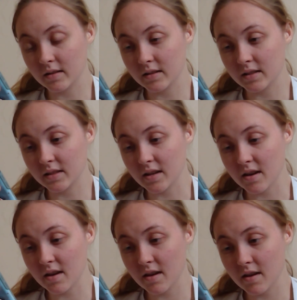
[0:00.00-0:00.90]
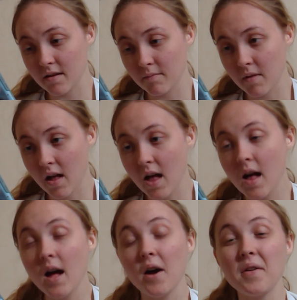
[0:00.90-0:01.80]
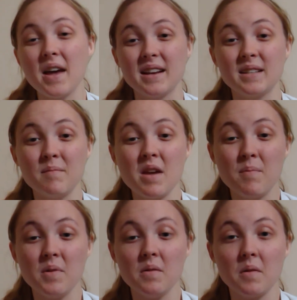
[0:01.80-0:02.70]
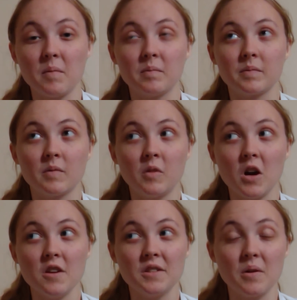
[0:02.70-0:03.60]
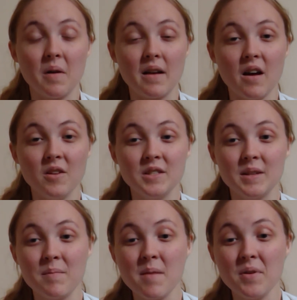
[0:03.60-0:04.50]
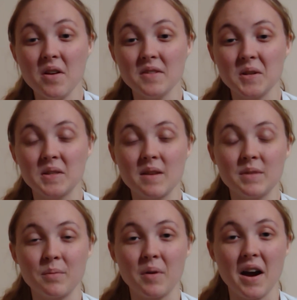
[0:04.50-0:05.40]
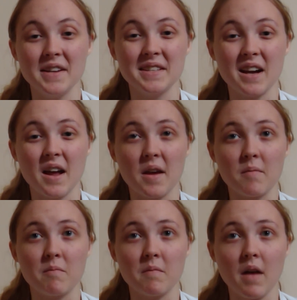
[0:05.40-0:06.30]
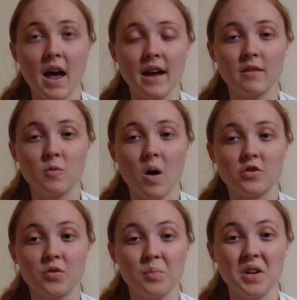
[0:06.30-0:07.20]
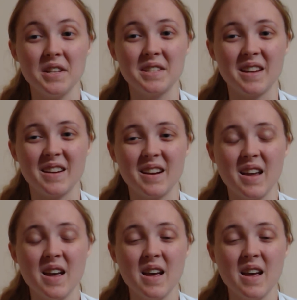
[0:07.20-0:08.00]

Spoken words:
see. Oh yeah, some people also seem surprised that I had quadruplets, and